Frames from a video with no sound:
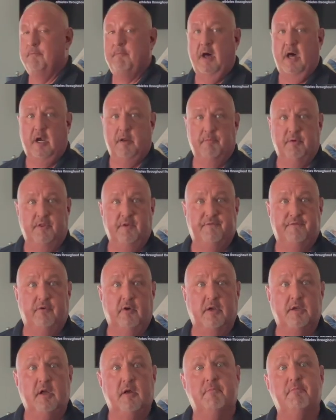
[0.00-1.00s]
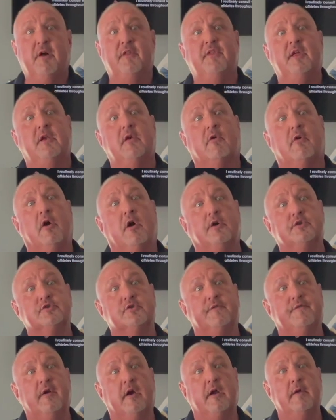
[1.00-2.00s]
bottom of the foot, but then are
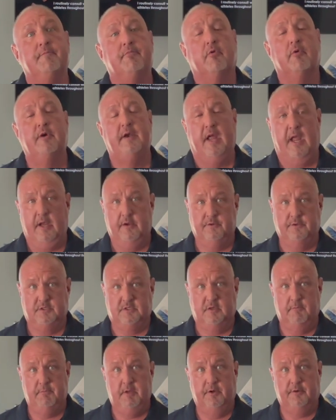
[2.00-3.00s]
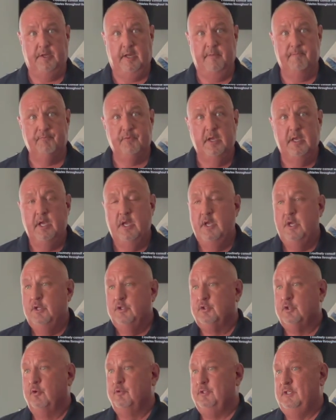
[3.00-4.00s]
also very important ankle stability.
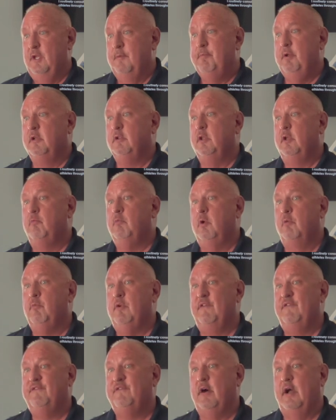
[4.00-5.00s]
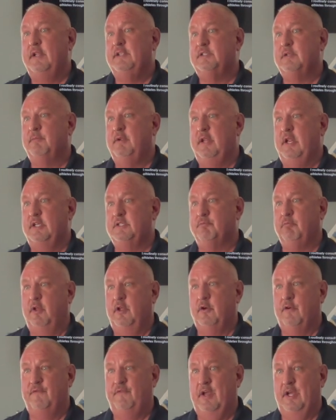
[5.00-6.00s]
So typically when we find somebody that has
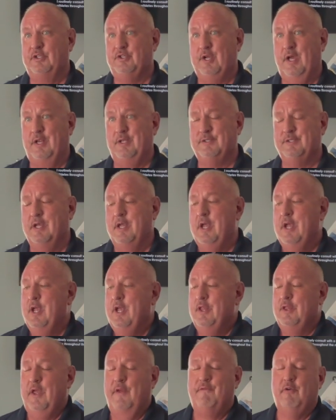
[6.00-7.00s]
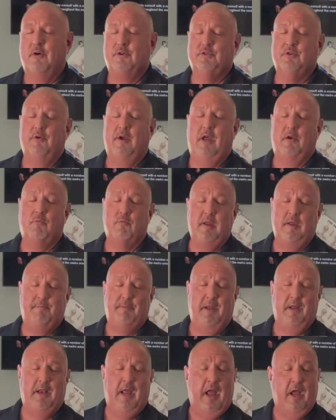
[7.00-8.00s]
plantar fasciitis, they've also had
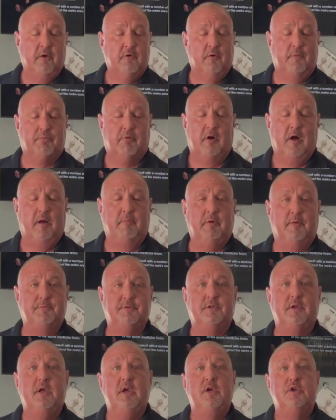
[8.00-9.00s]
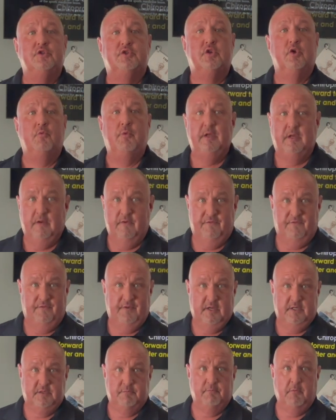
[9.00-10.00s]
repeat ankle problems, so we can
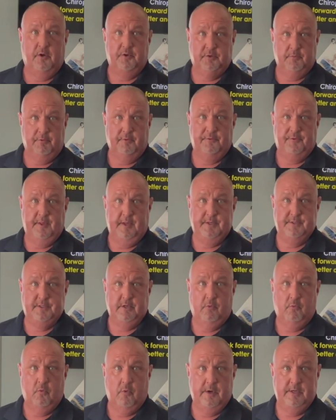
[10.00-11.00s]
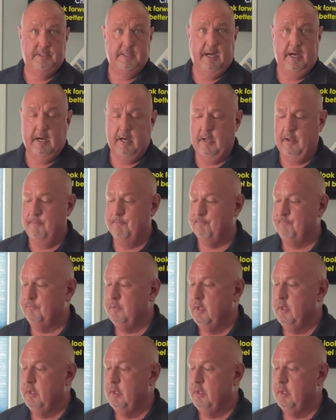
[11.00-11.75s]
fix multiple things at one time.